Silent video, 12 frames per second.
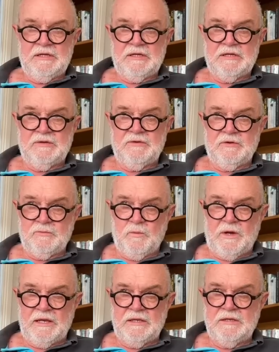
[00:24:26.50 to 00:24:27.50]
on
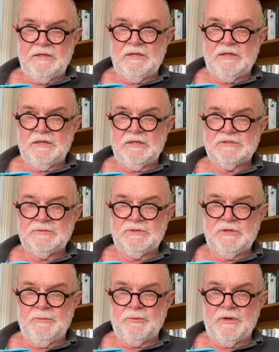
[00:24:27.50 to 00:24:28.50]
one, so
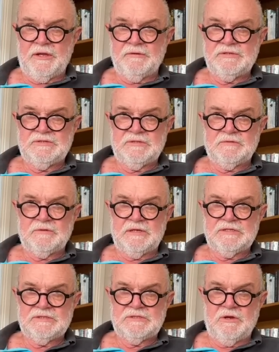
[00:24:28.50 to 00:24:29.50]
with no more Aries in the race.